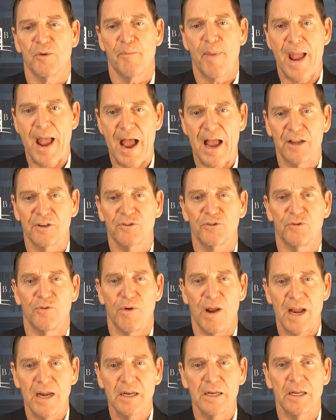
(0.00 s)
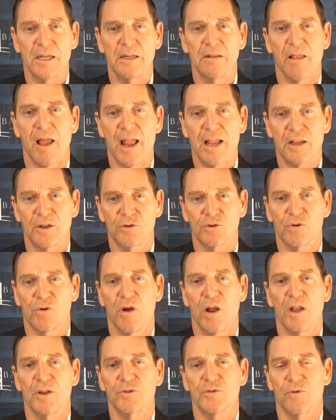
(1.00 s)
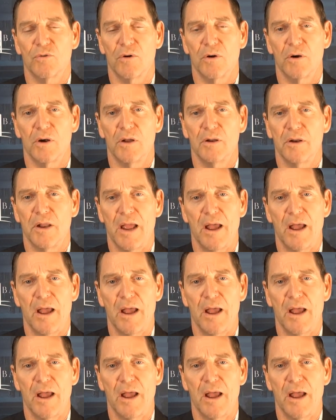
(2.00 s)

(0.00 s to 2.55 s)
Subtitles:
pass-through entity like a trust or an